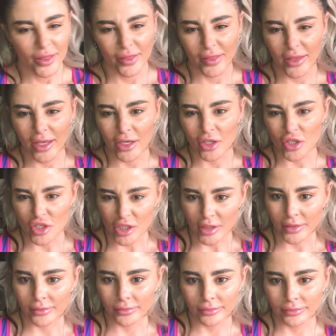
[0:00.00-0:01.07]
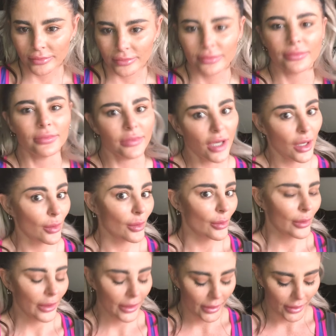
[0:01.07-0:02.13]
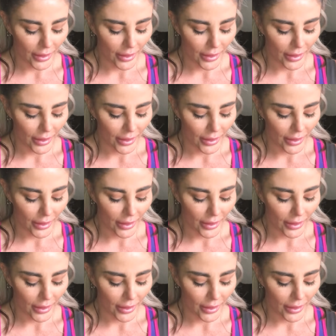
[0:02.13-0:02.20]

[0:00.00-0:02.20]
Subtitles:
the energy, probably.